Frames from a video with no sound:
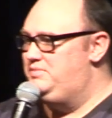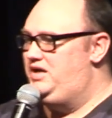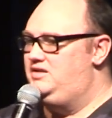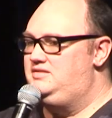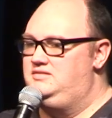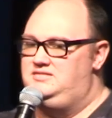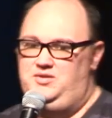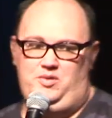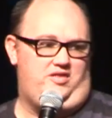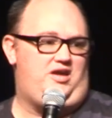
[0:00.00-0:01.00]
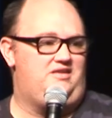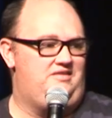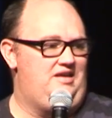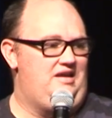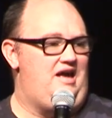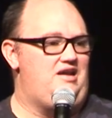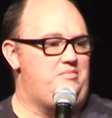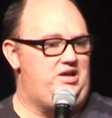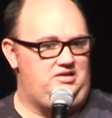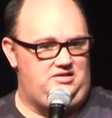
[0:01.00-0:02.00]
meet Timothy and they
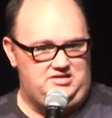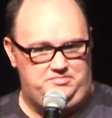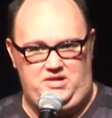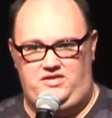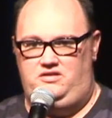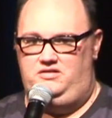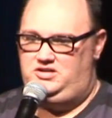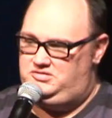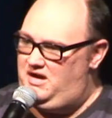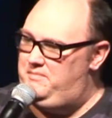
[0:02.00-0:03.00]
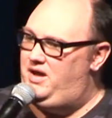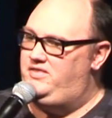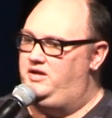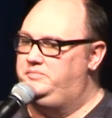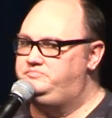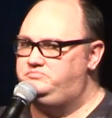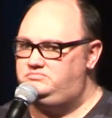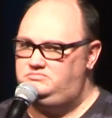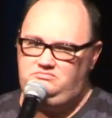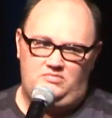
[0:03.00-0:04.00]
meet his mother and his grandmother,
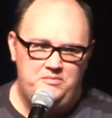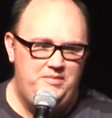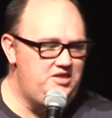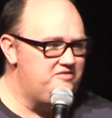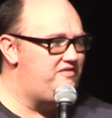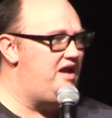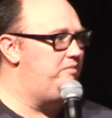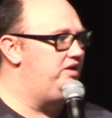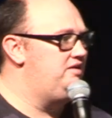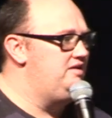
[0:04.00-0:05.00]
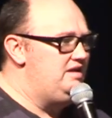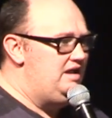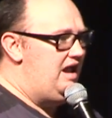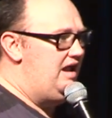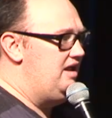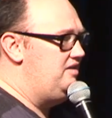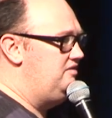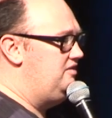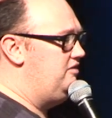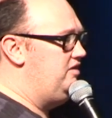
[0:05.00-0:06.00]
meet the family, and
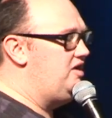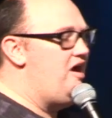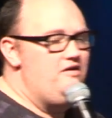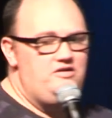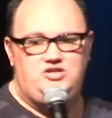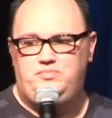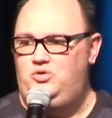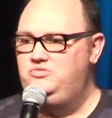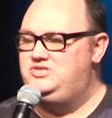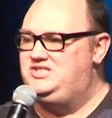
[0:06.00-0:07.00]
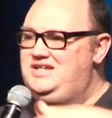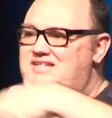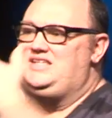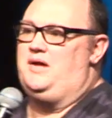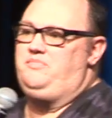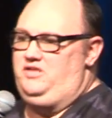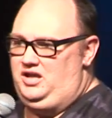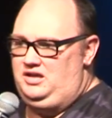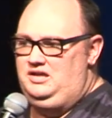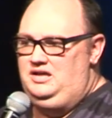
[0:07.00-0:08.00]
they're encouraged. Paul sees
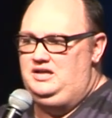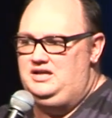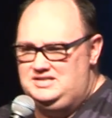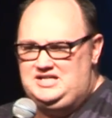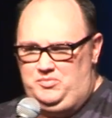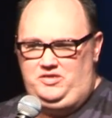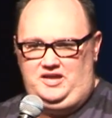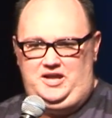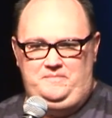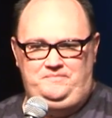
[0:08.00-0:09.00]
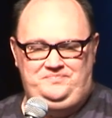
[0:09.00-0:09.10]
something in Timothy.